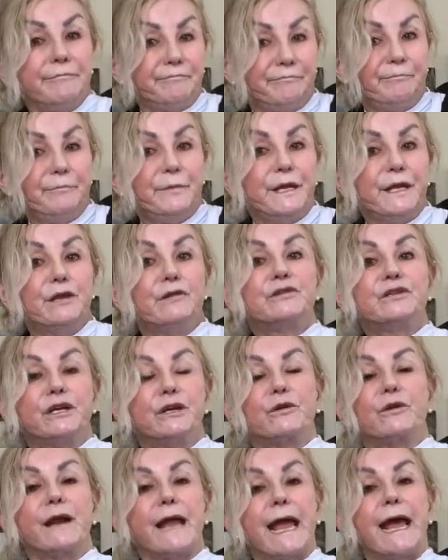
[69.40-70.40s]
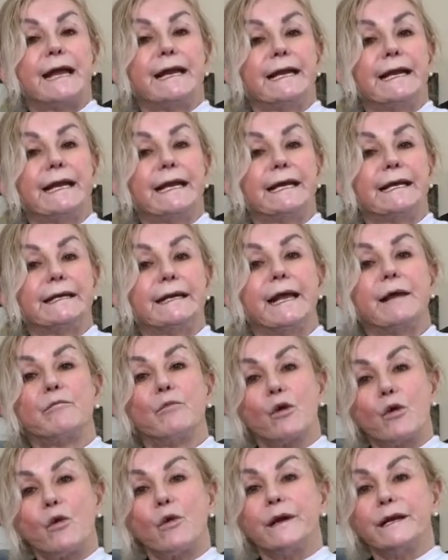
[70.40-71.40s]
be using or adding in. And
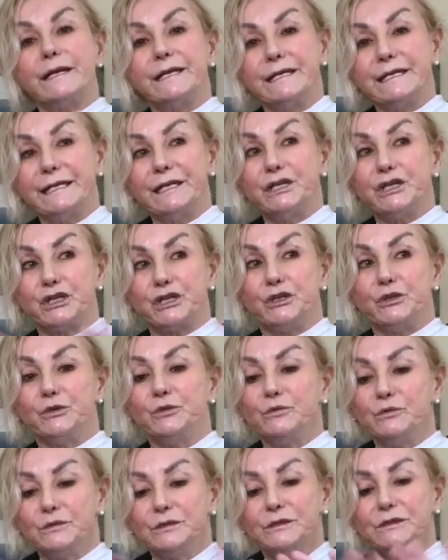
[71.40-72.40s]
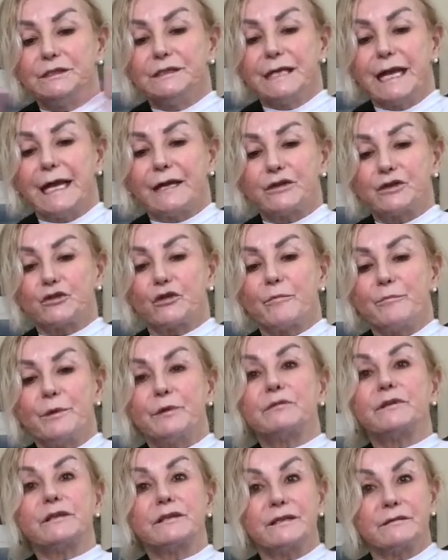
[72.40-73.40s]
we're going to teach you how to sort of
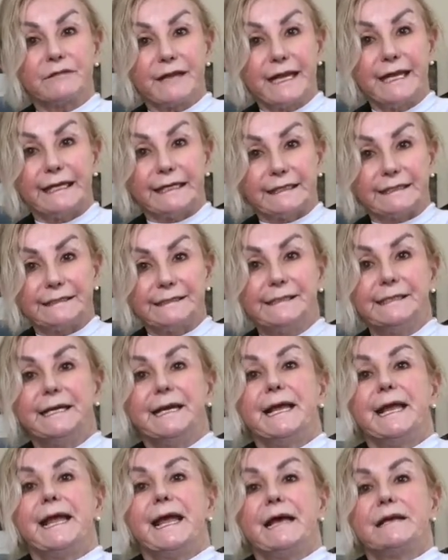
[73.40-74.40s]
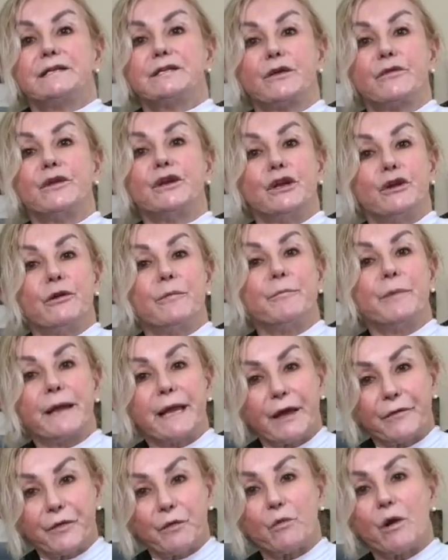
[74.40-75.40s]
build a little kit so that you can pick
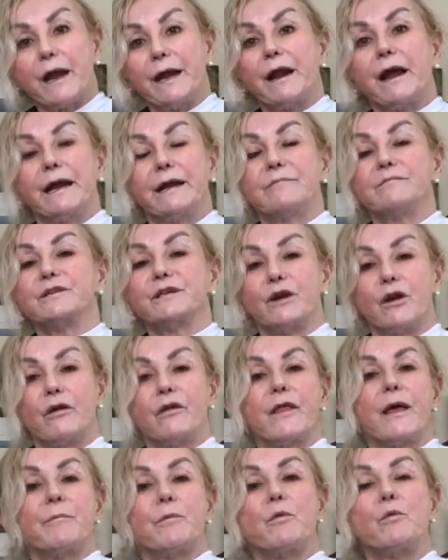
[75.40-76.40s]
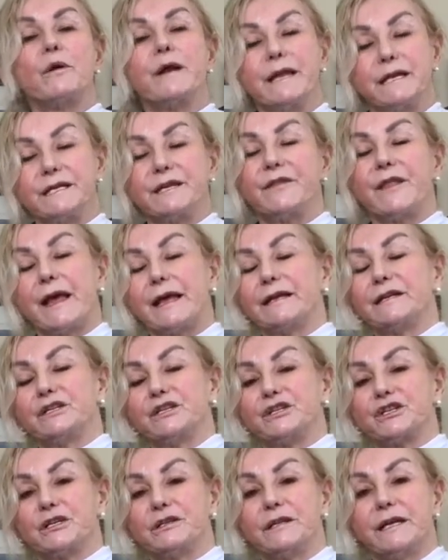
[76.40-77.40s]
out the right items and all that. But we'll get to that
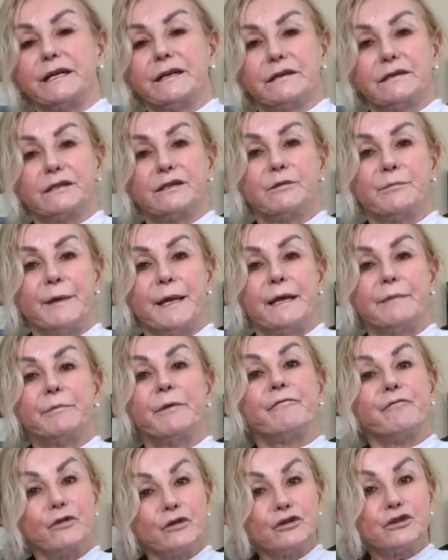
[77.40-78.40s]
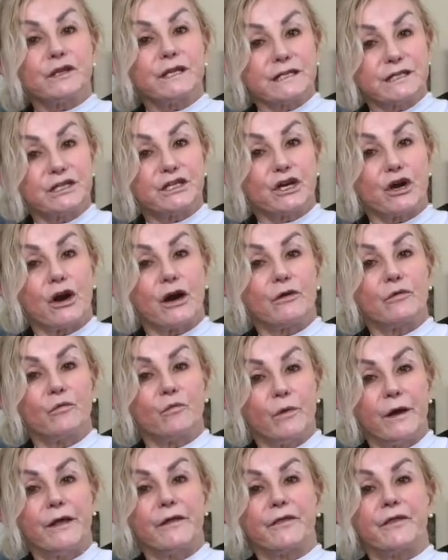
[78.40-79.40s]
in a little bit. But first, let's start
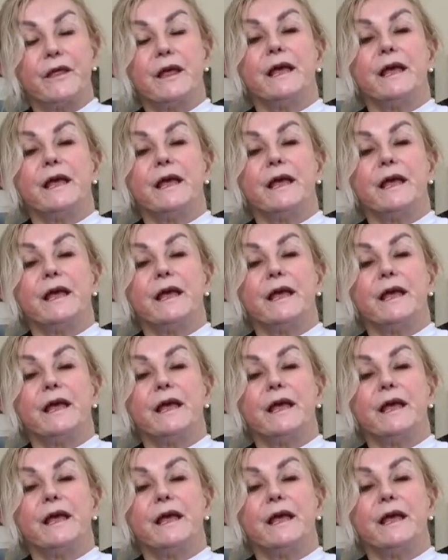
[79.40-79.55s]
with